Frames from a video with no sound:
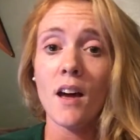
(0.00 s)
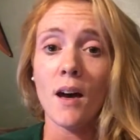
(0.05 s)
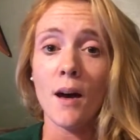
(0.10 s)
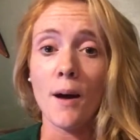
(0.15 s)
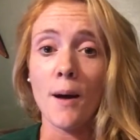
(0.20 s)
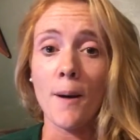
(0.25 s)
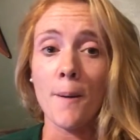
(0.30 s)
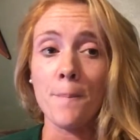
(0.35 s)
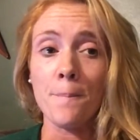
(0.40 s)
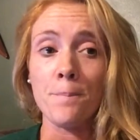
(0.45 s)

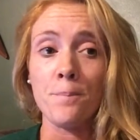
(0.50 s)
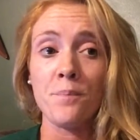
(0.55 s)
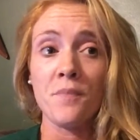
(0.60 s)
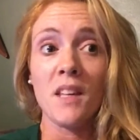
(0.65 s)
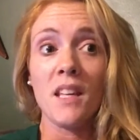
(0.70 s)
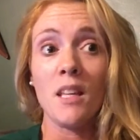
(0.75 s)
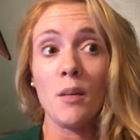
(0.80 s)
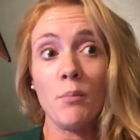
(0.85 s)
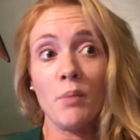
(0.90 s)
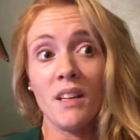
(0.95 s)
in
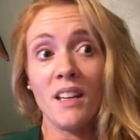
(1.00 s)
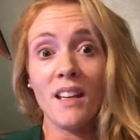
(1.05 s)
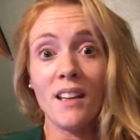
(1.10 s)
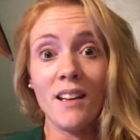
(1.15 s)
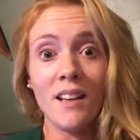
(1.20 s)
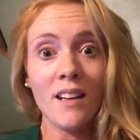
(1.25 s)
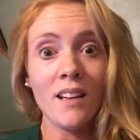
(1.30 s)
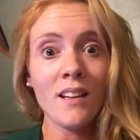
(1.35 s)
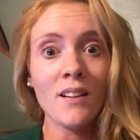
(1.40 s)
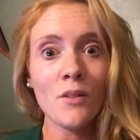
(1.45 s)
the
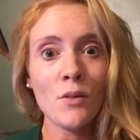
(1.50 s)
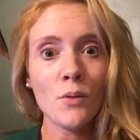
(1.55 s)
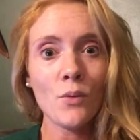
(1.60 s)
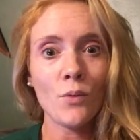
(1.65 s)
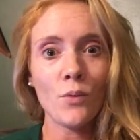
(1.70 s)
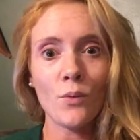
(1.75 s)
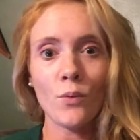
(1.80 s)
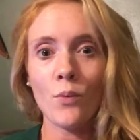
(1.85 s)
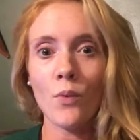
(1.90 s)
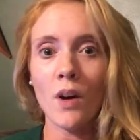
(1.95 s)
beginning,
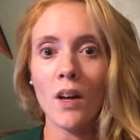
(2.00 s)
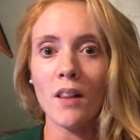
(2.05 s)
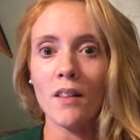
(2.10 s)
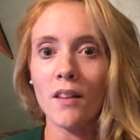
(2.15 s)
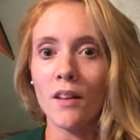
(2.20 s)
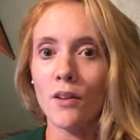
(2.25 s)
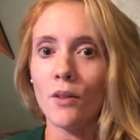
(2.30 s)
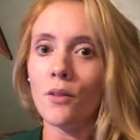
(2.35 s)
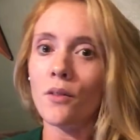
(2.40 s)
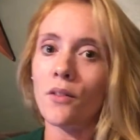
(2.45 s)
what
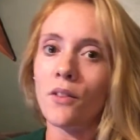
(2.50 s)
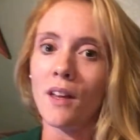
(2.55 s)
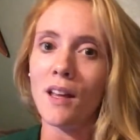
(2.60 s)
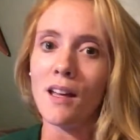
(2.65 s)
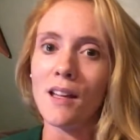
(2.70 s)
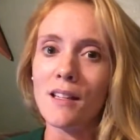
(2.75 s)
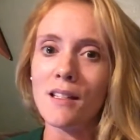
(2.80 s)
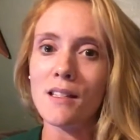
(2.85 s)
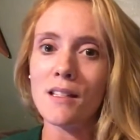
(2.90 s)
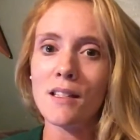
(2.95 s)
little
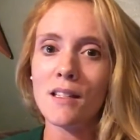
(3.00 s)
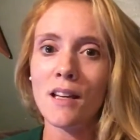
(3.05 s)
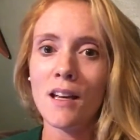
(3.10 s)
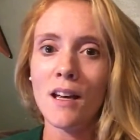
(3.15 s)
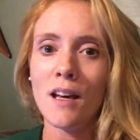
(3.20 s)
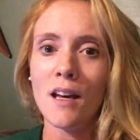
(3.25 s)
things